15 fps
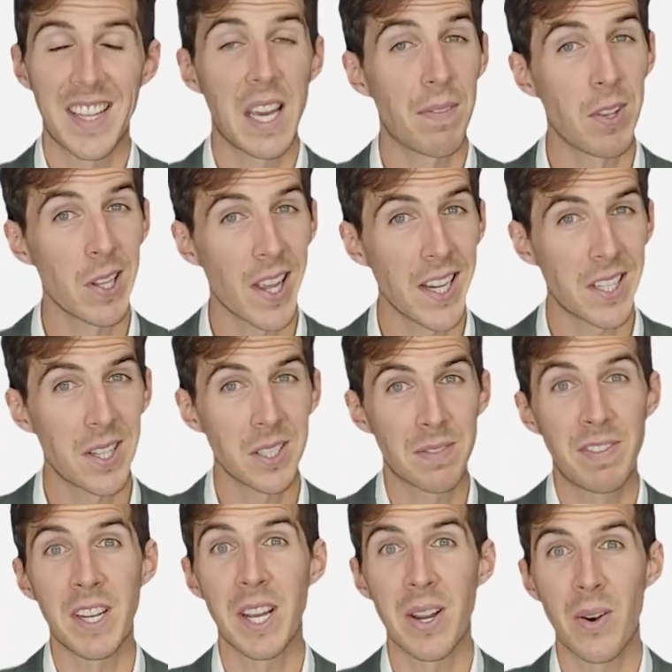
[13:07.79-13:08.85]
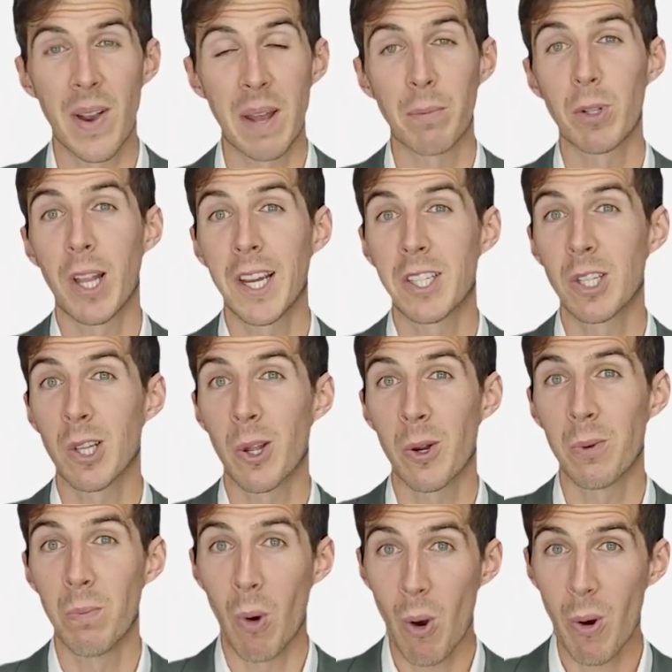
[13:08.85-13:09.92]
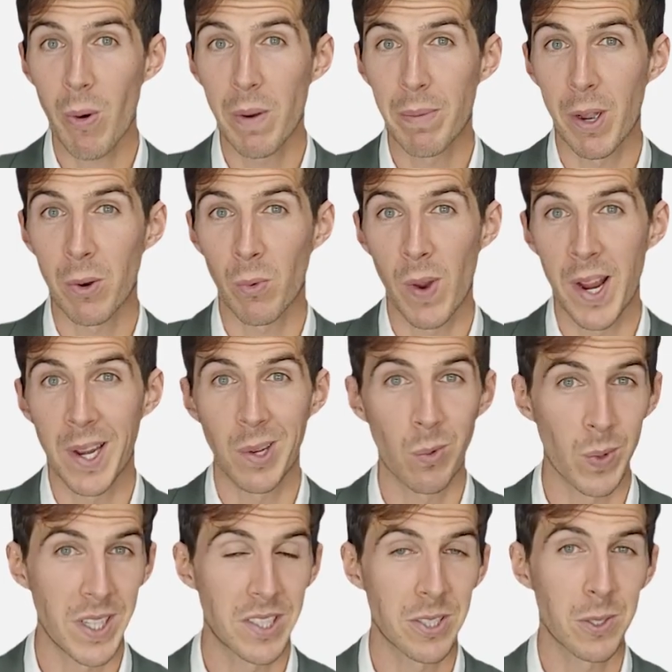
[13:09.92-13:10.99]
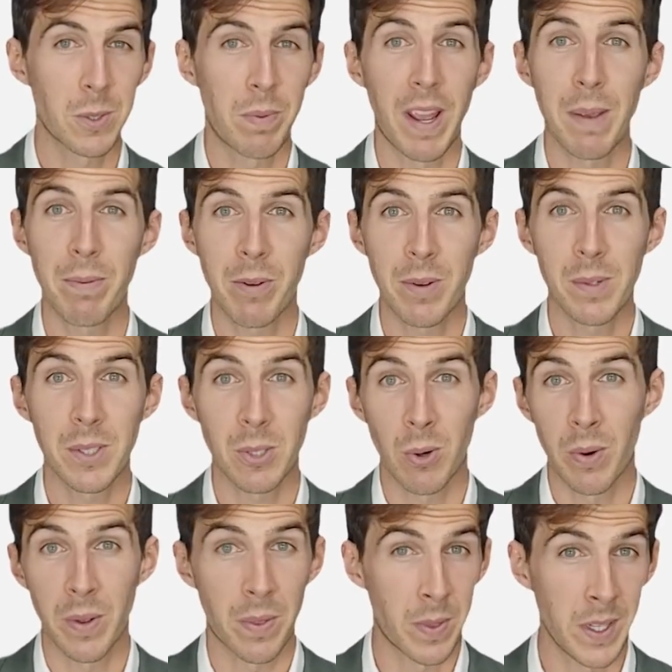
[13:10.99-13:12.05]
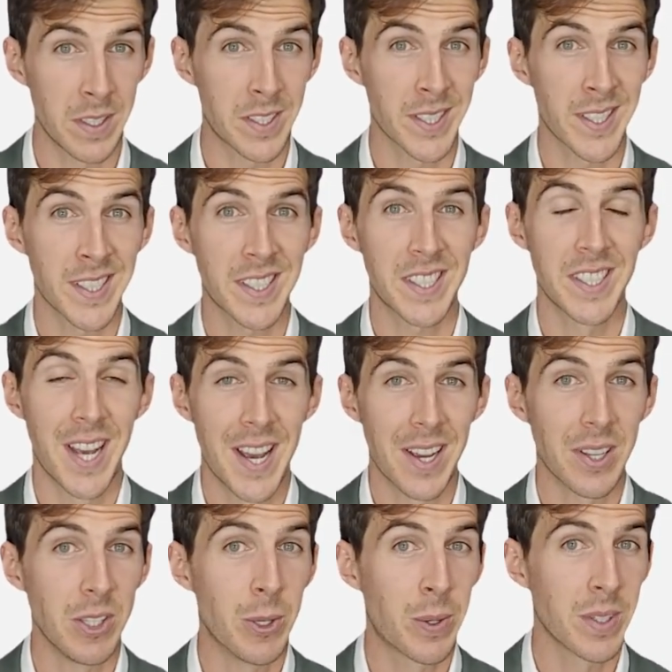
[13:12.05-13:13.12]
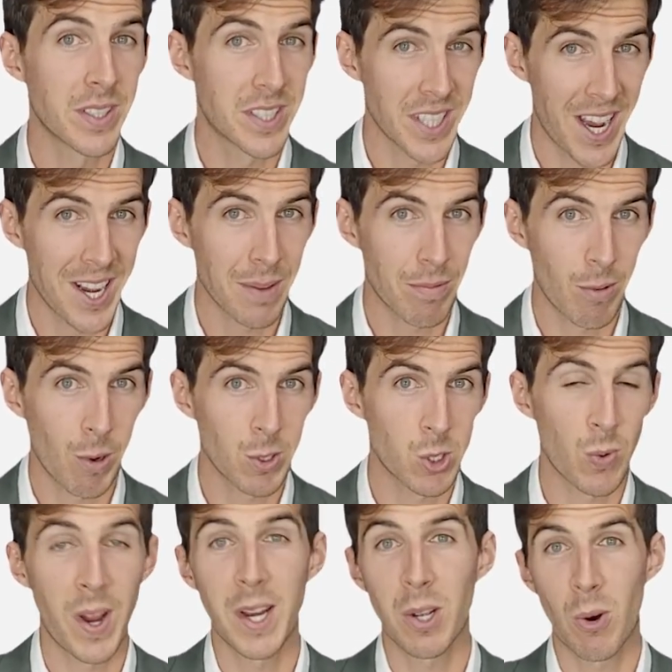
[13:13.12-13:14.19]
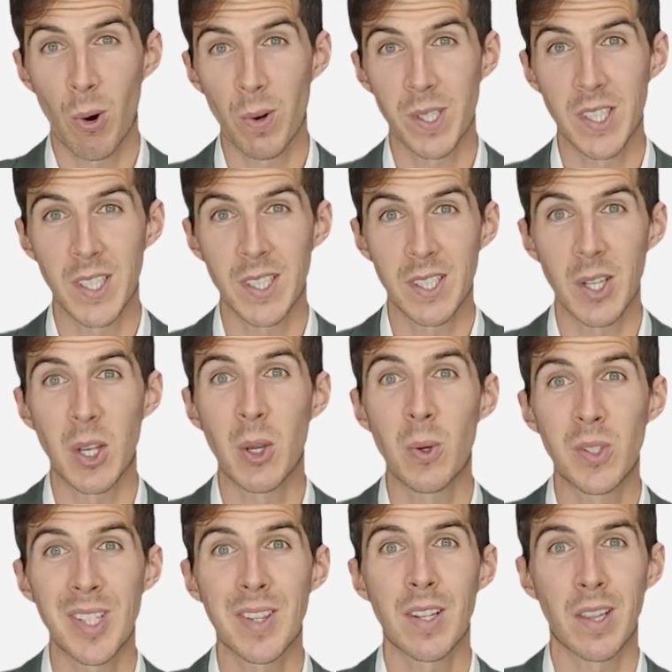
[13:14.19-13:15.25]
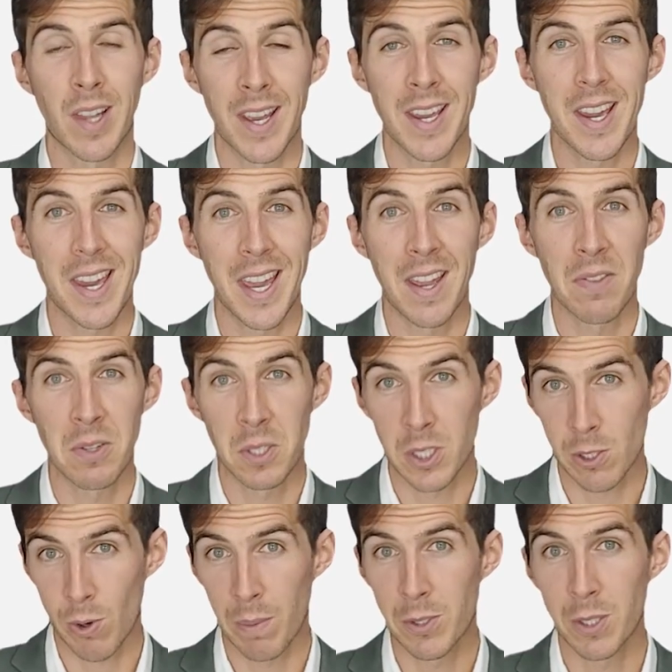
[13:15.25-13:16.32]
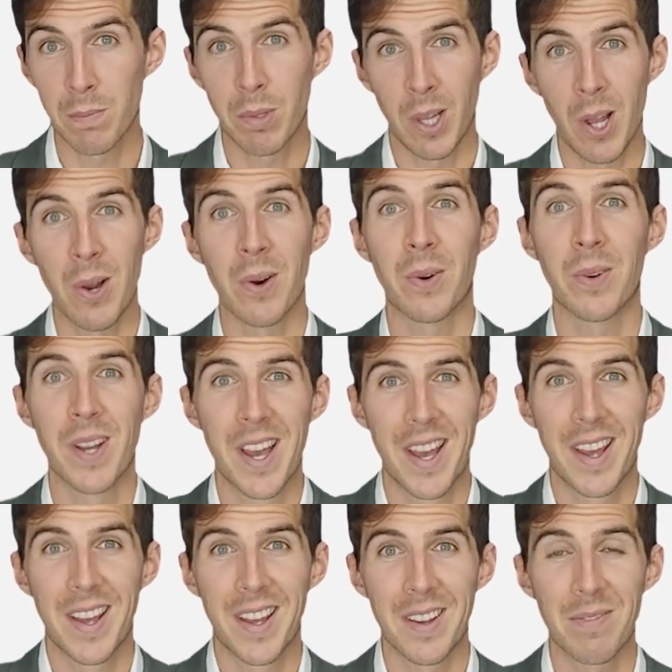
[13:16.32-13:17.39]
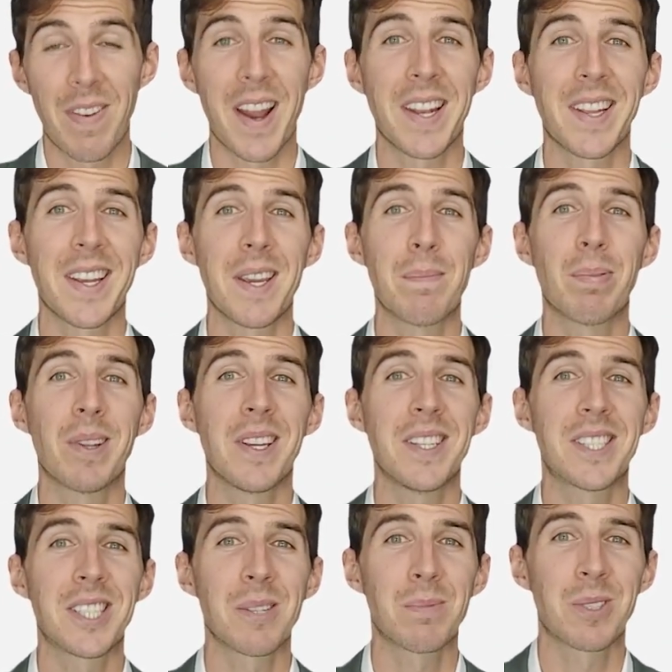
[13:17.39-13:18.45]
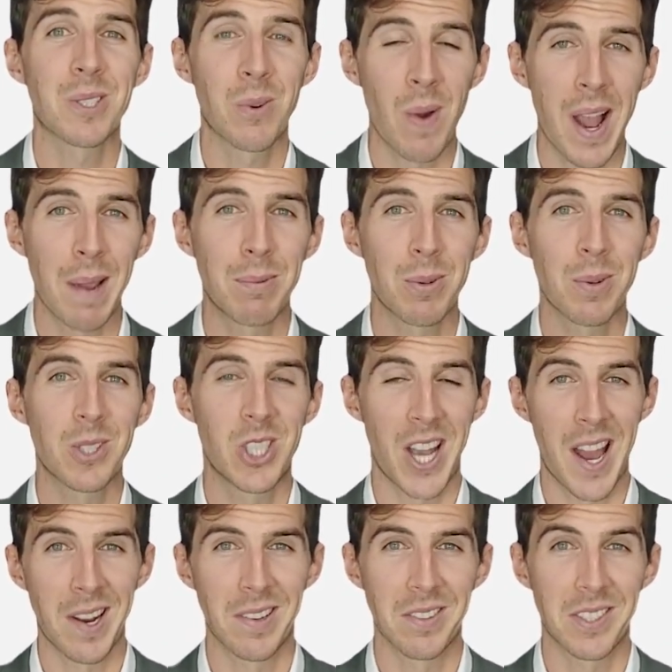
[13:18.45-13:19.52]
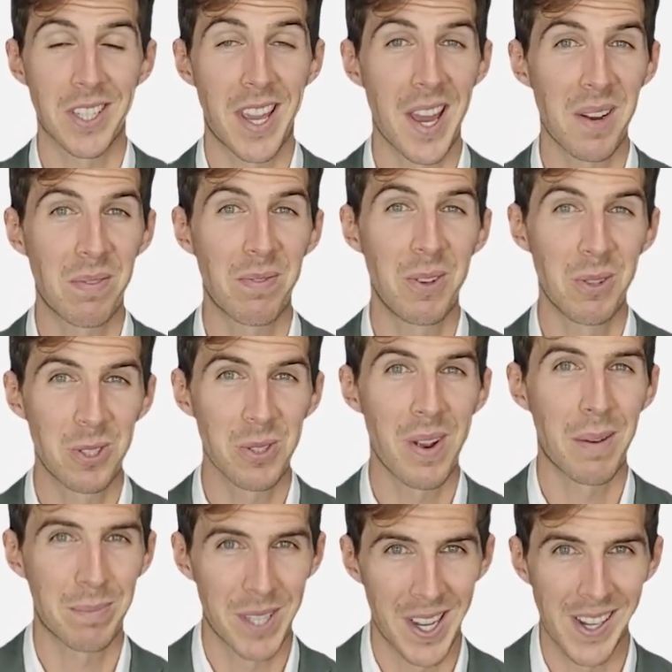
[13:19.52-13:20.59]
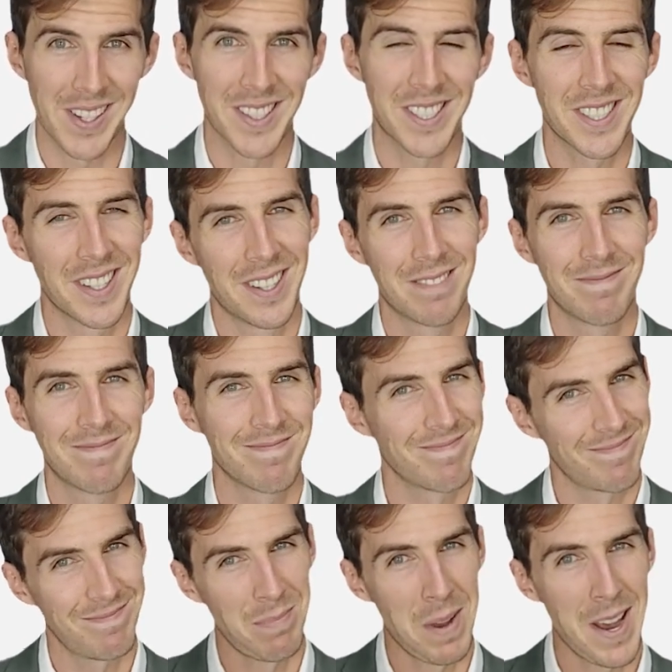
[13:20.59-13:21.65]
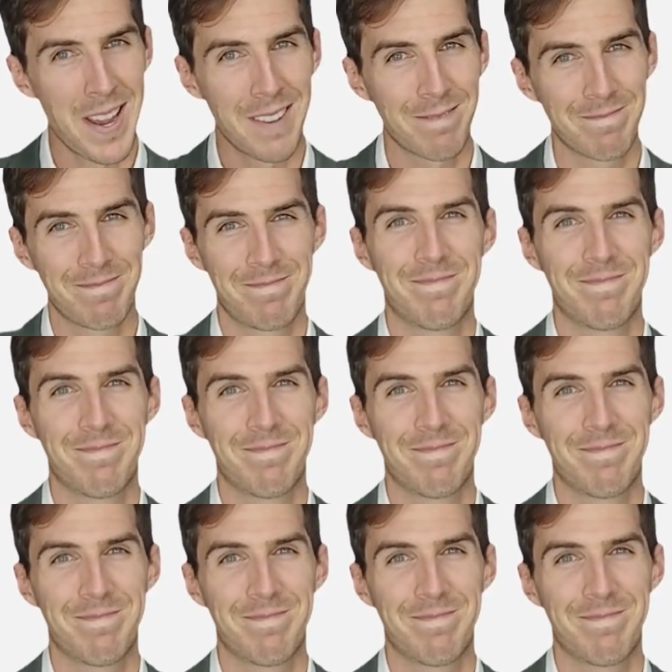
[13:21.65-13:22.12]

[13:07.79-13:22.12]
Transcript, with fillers: If you liked this video and would like to learn more about writing research papers or a thesis, you can sign up for our training courses using the link in the description below. Finally, please subscribe to our channel to get future updates. Bye.